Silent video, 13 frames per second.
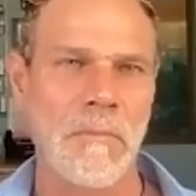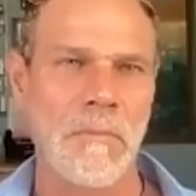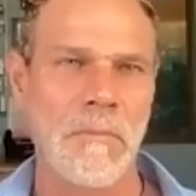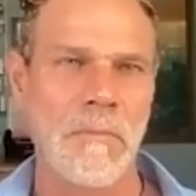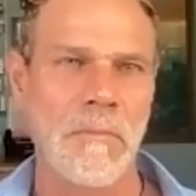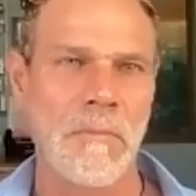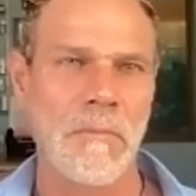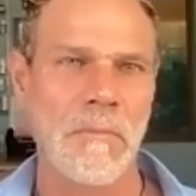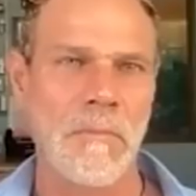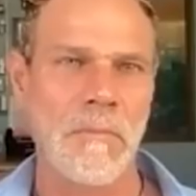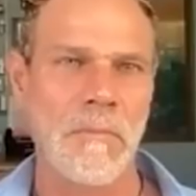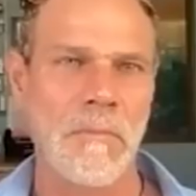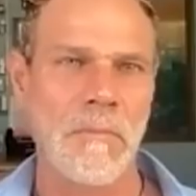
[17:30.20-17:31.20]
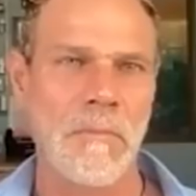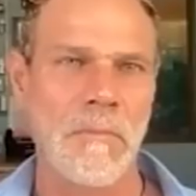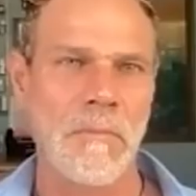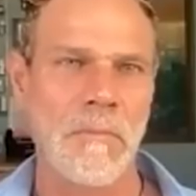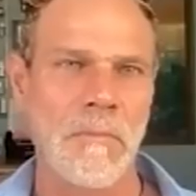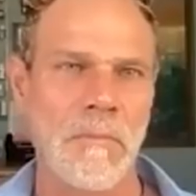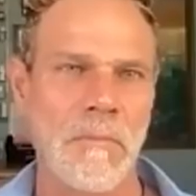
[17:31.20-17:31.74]

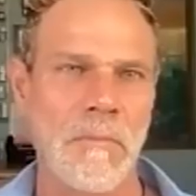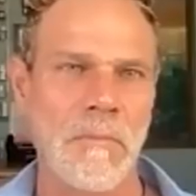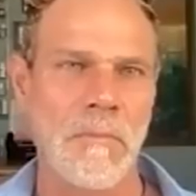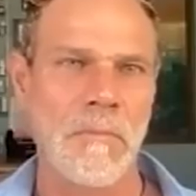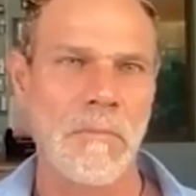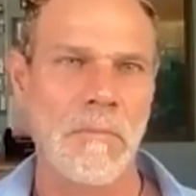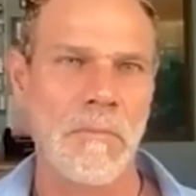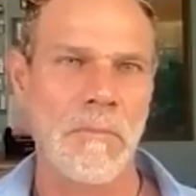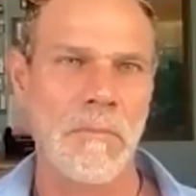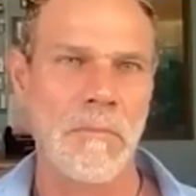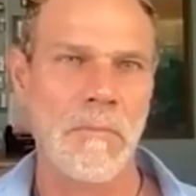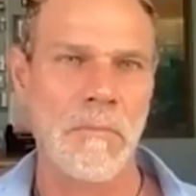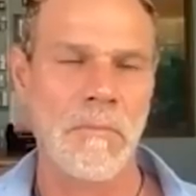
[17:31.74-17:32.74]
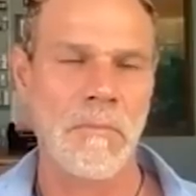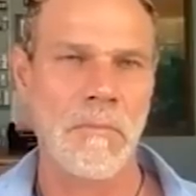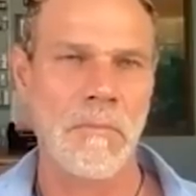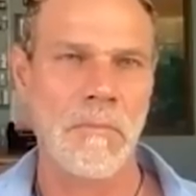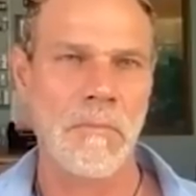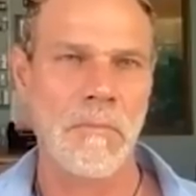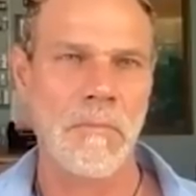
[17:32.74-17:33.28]

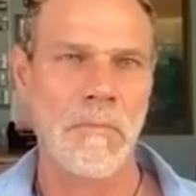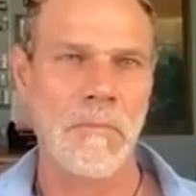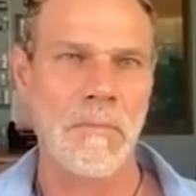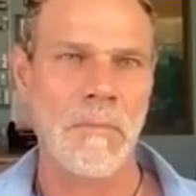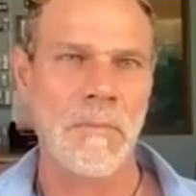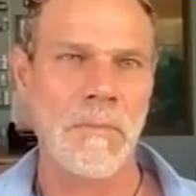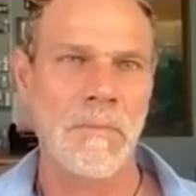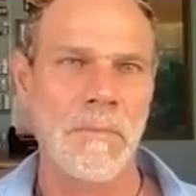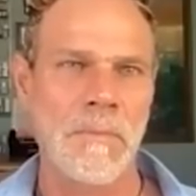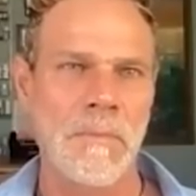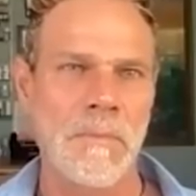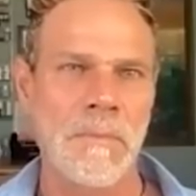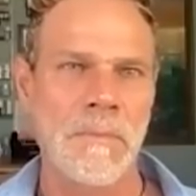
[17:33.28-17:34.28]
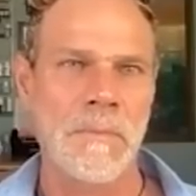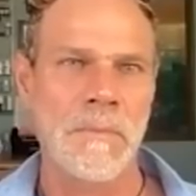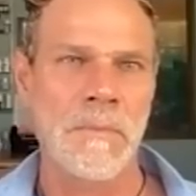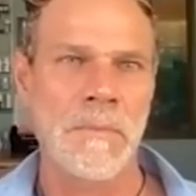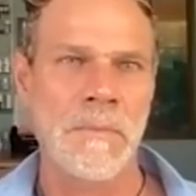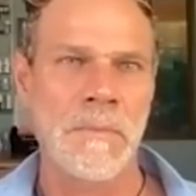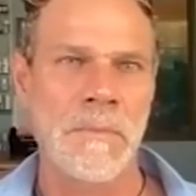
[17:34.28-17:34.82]

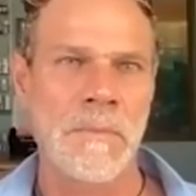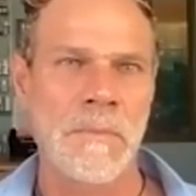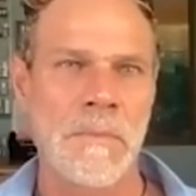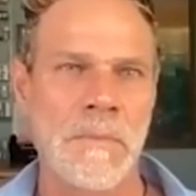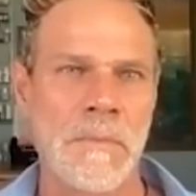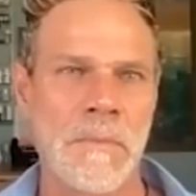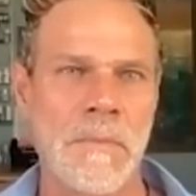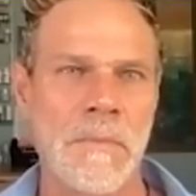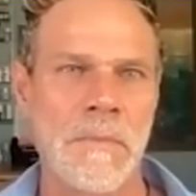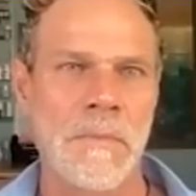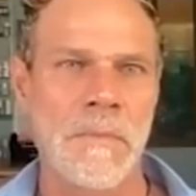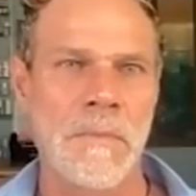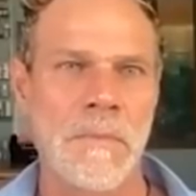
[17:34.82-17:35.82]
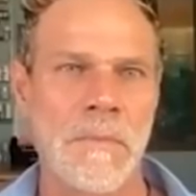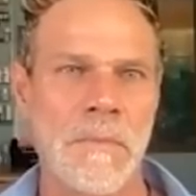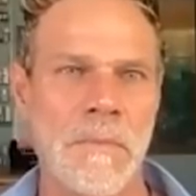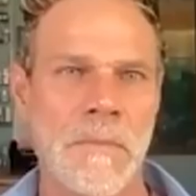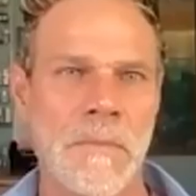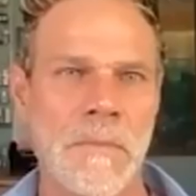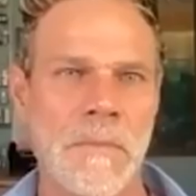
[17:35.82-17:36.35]

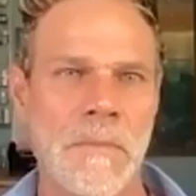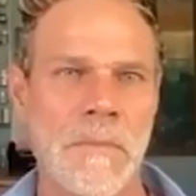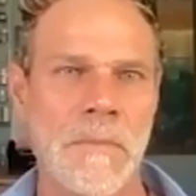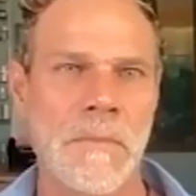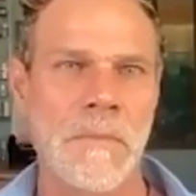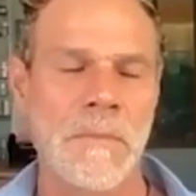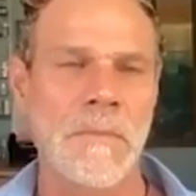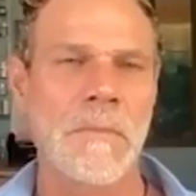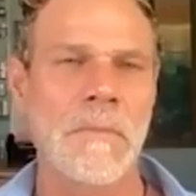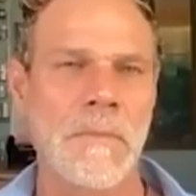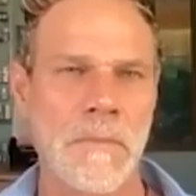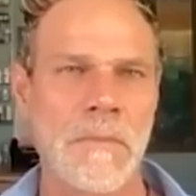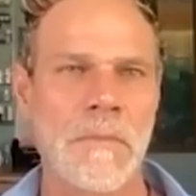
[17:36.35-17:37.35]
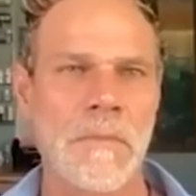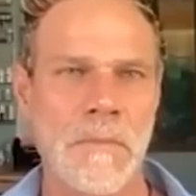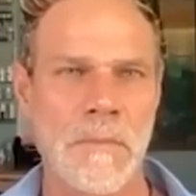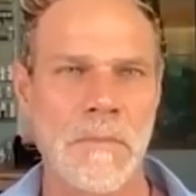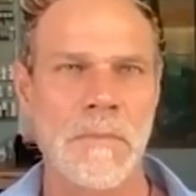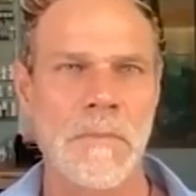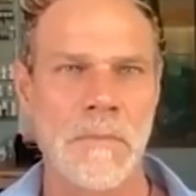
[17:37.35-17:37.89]

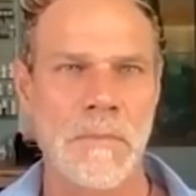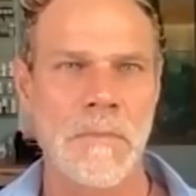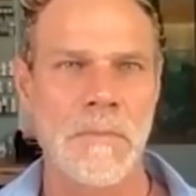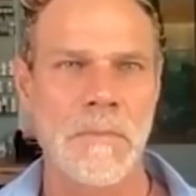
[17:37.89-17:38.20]
[no speech]